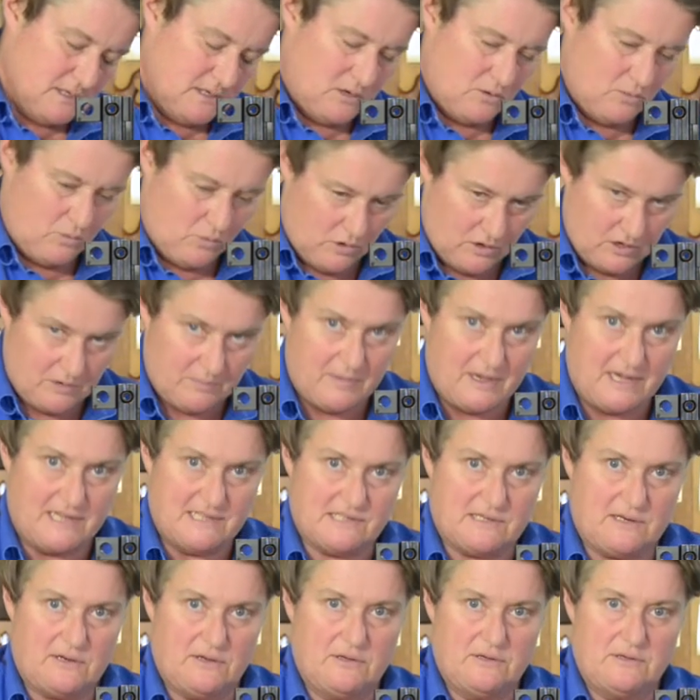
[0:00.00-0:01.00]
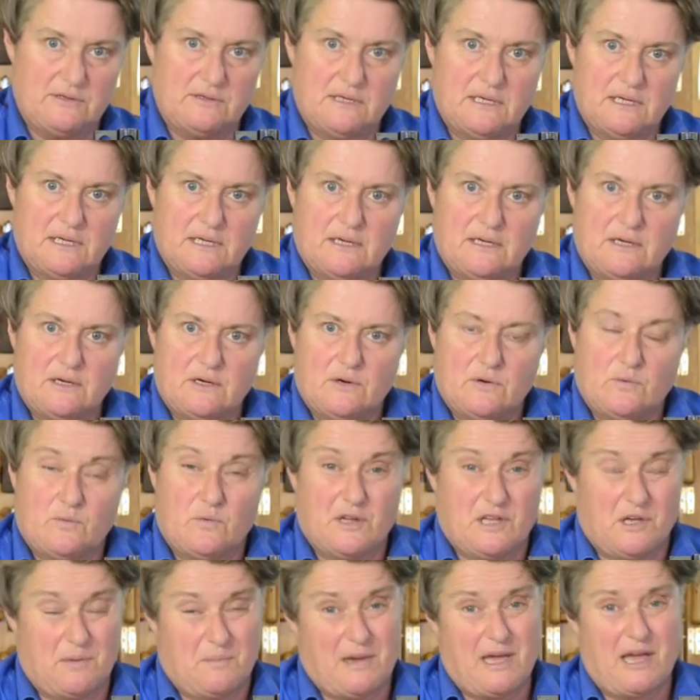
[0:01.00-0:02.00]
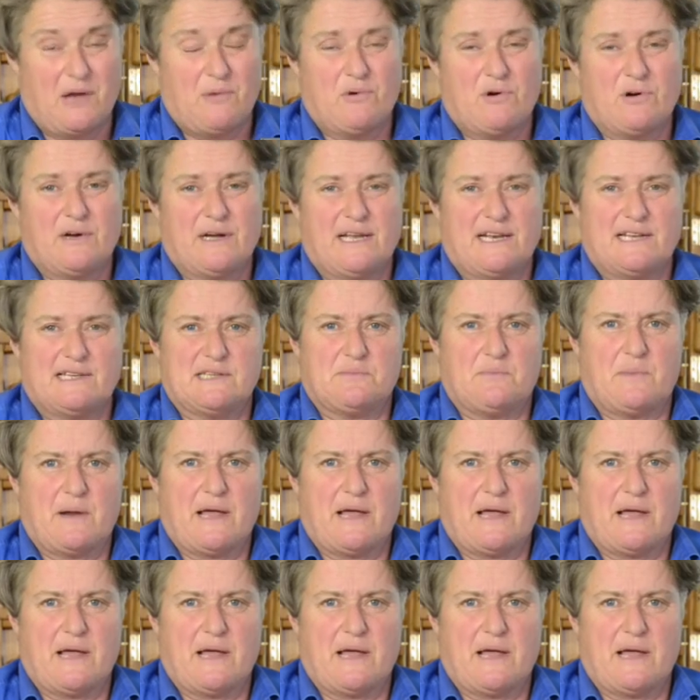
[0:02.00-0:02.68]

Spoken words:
a water-based glue, what you may well get is a